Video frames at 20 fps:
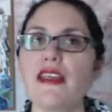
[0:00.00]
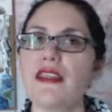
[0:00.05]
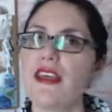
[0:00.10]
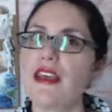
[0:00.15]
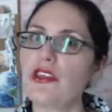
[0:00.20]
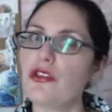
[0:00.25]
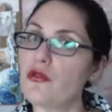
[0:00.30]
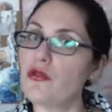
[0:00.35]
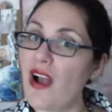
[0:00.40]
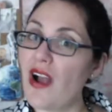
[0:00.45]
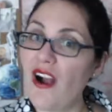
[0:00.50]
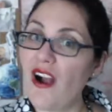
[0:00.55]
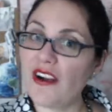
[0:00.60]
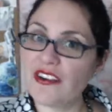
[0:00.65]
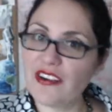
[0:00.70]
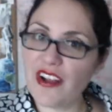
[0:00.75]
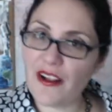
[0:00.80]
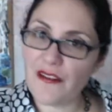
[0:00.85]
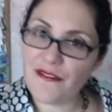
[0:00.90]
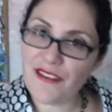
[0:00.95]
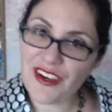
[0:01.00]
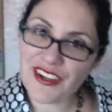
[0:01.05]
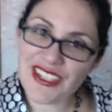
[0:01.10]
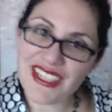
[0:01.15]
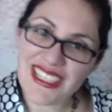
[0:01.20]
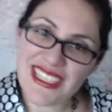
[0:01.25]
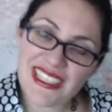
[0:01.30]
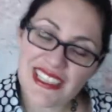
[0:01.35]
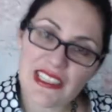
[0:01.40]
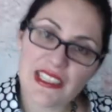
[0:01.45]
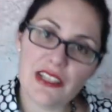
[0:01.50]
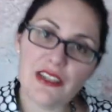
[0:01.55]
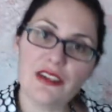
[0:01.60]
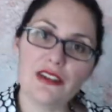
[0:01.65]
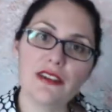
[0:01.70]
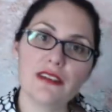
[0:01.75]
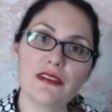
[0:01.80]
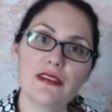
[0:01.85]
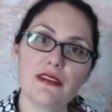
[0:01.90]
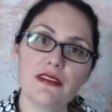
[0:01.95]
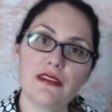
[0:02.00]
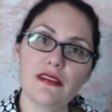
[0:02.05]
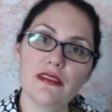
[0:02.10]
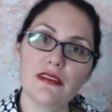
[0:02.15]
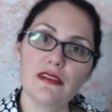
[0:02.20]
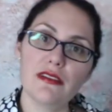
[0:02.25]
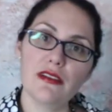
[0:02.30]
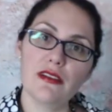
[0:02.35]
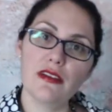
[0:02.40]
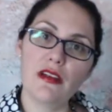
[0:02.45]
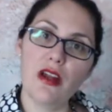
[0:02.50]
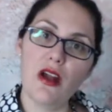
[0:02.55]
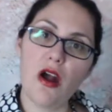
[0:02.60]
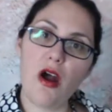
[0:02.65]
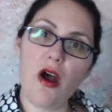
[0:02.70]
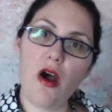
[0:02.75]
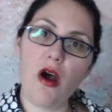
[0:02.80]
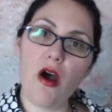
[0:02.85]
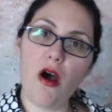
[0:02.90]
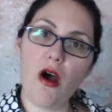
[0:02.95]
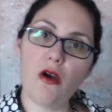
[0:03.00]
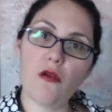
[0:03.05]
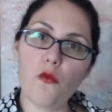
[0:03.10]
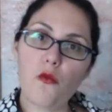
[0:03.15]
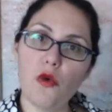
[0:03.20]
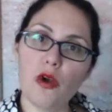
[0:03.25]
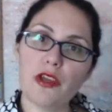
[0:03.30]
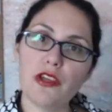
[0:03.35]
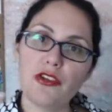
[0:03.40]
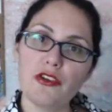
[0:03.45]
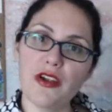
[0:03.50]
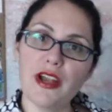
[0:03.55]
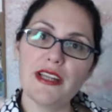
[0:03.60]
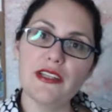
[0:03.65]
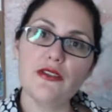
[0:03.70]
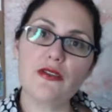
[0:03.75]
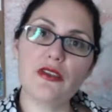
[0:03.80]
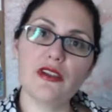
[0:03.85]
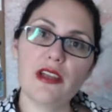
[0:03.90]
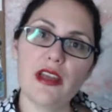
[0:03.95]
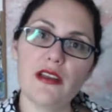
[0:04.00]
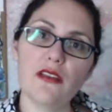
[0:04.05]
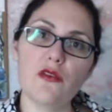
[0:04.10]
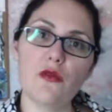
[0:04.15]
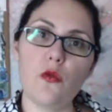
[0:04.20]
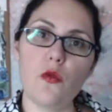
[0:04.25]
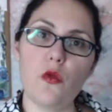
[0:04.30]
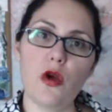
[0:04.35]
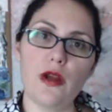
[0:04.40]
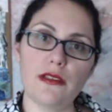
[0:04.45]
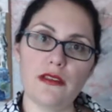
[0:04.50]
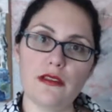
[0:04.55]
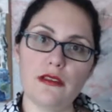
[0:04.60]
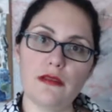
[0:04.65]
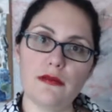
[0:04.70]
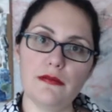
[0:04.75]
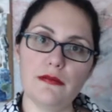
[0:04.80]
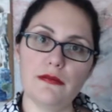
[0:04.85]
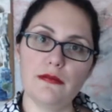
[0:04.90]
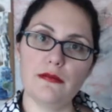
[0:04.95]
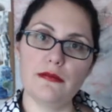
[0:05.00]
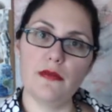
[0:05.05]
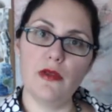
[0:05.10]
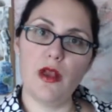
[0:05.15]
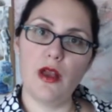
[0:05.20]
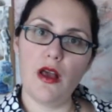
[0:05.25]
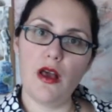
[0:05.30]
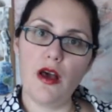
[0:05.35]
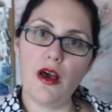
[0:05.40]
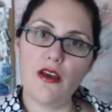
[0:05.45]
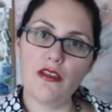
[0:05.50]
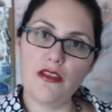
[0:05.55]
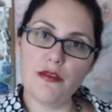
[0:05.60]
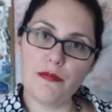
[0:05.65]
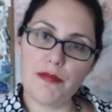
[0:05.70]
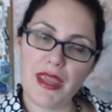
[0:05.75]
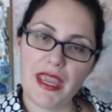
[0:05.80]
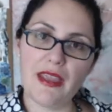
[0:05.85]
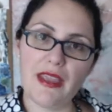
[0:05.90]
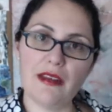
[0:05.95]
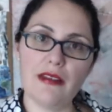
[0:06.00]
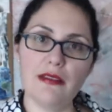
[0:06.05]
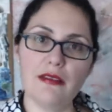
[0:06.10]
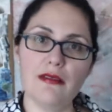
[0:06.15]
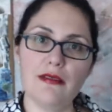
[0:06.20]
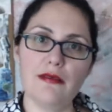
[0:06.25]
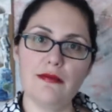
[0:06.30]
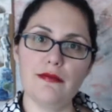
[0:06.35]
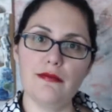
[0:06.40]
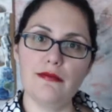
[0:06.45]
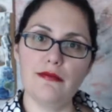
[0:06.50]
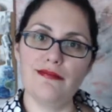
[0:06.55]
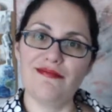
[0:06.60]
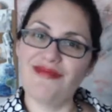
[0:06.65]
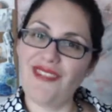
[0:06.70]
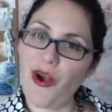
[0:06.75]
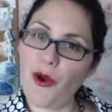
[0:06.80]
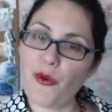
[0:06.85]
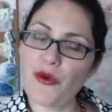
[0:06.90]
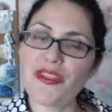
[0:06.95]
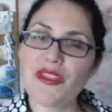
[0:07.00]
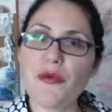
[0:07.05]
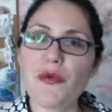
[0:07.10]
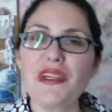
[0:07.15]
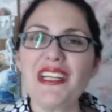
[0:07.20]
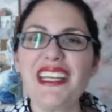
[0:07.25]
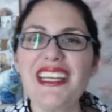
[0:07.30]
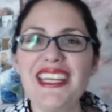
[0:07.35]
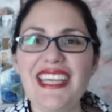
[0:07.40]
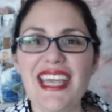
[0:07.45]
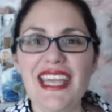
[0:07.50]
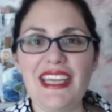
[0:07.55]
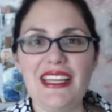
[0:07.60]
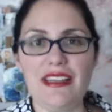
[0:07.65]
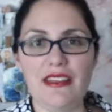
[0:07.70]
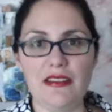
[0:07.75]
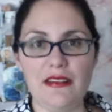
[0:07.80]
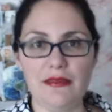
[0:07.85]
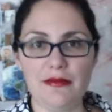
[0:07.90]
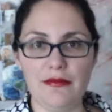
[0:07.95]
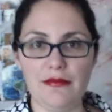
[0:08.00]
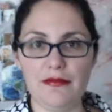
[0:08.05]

that you are not very clear on what your ideal clients want, on the pain, on what they want to gain.